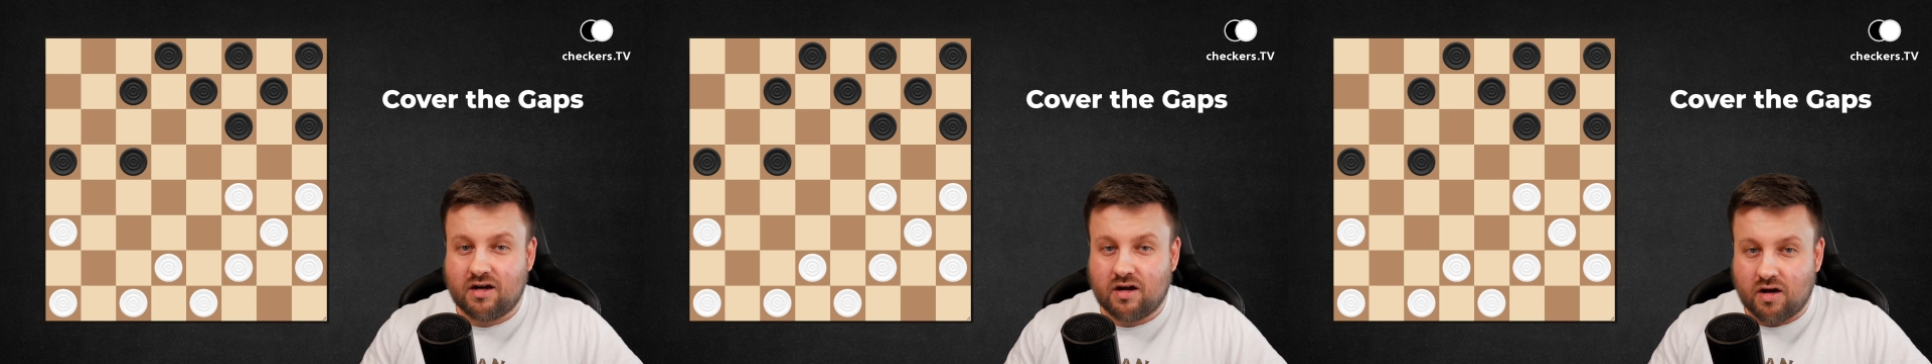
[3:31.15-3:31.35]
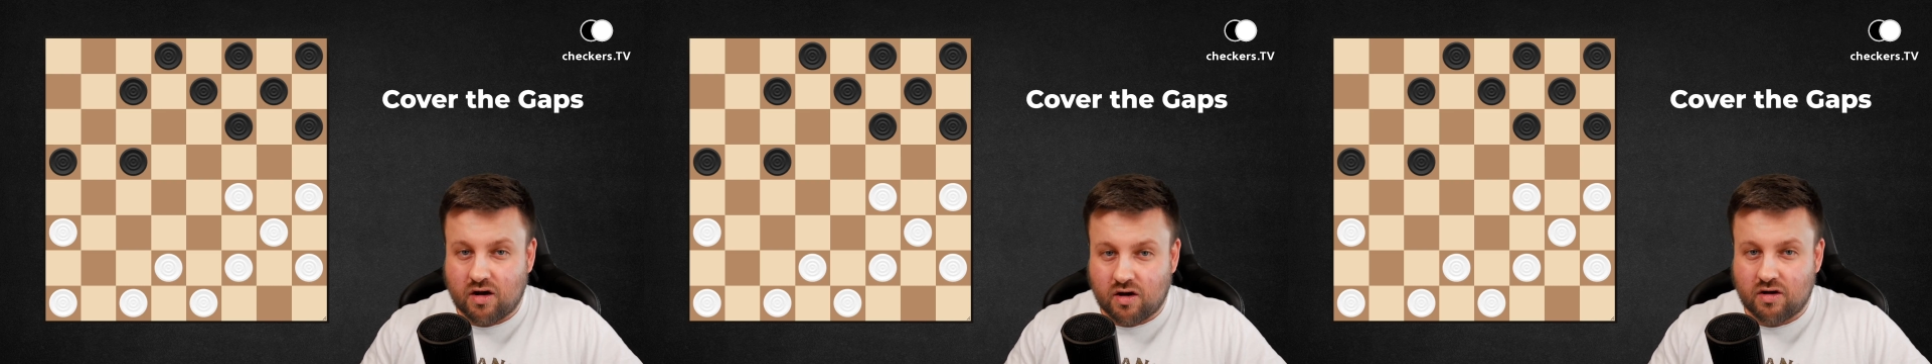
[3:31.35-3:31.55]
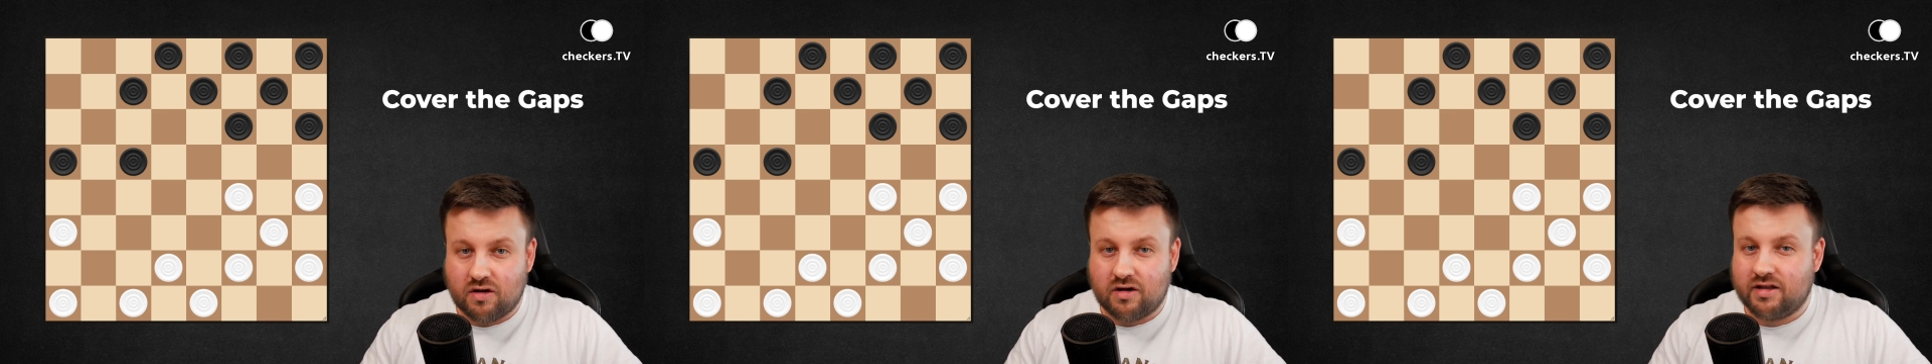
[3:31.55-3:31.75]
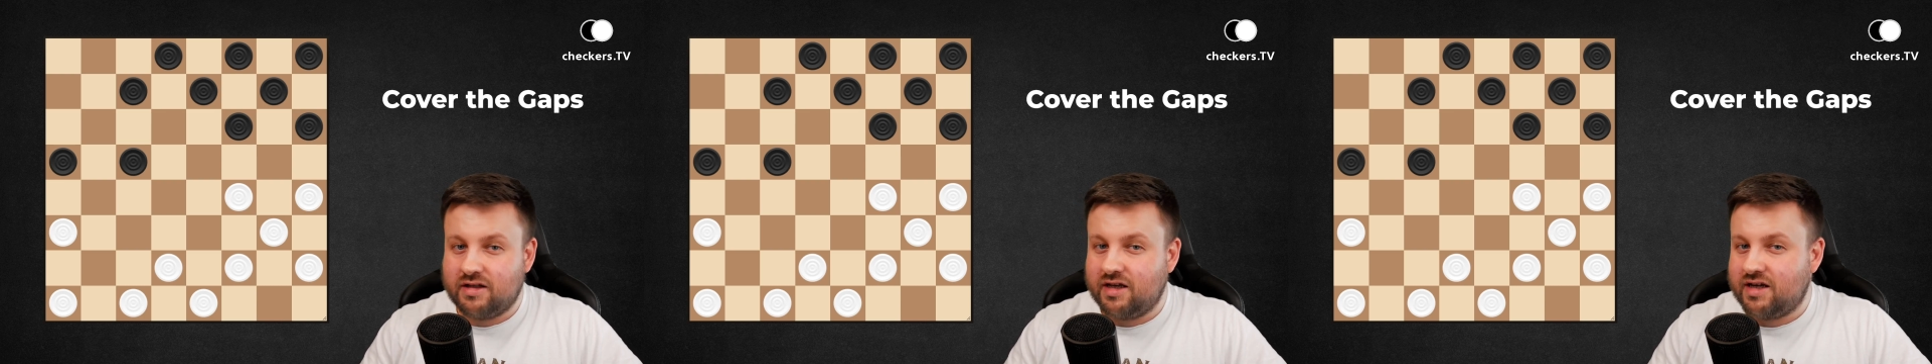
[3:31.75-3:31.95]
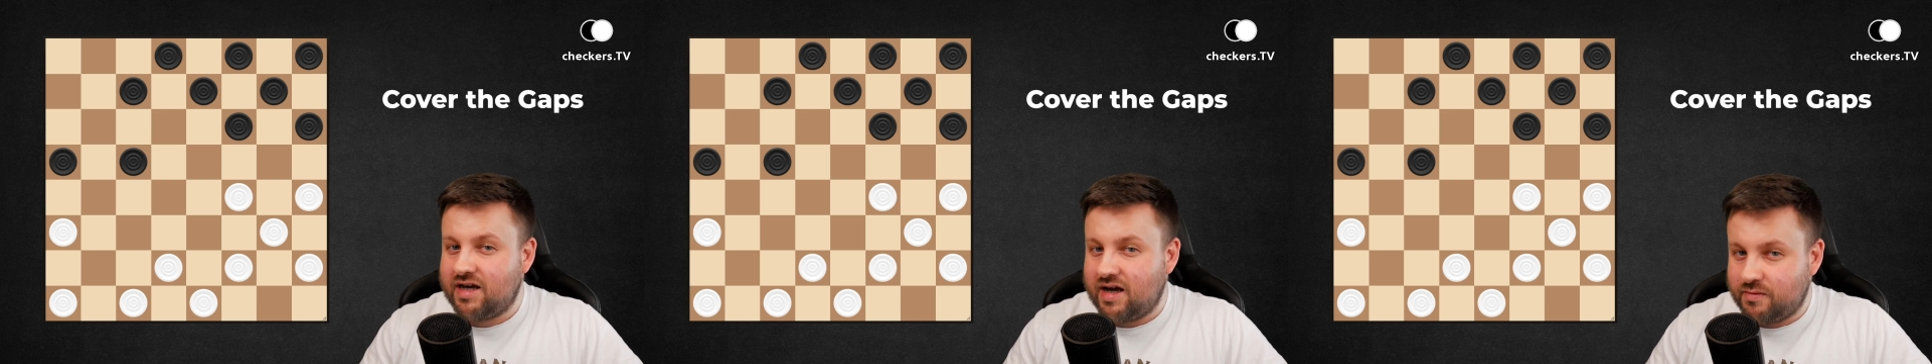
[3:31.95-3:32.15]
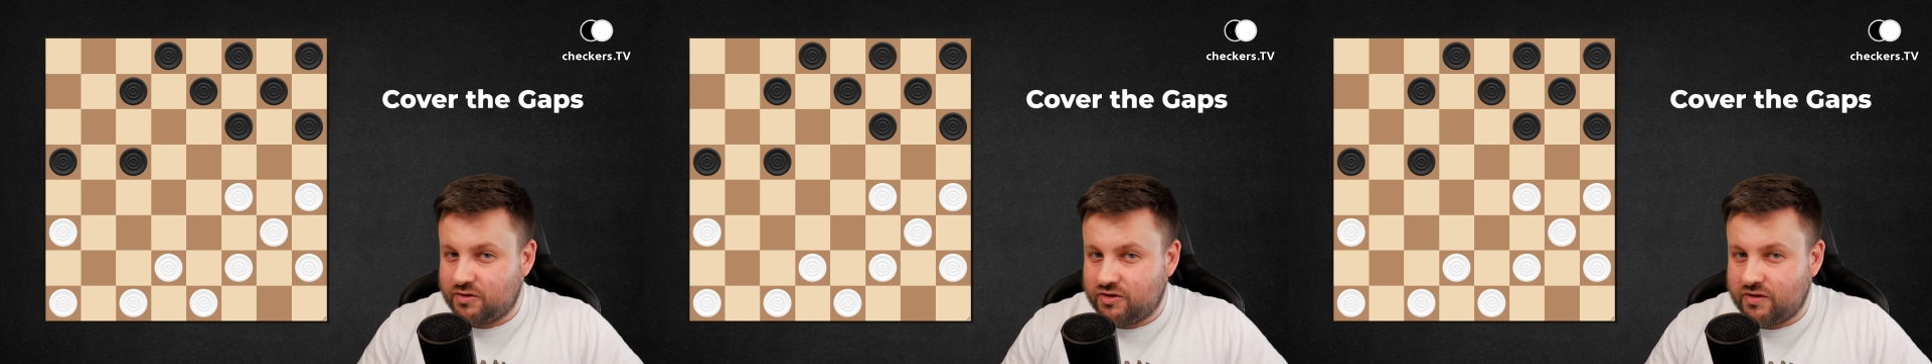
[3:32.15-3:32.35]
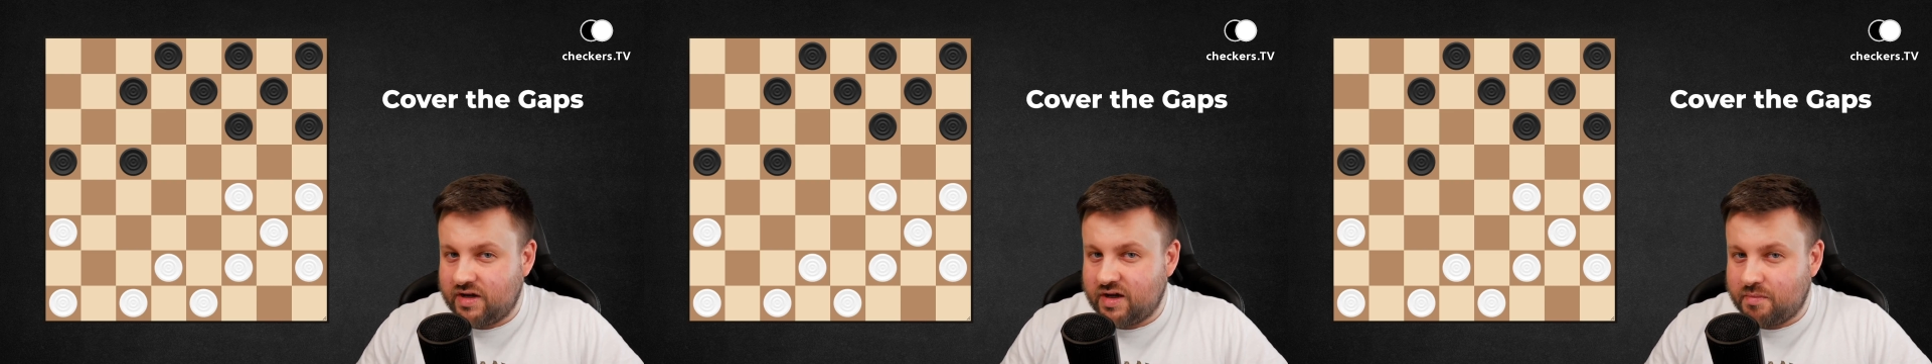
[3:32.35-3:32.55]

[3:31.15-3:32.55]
all the capturing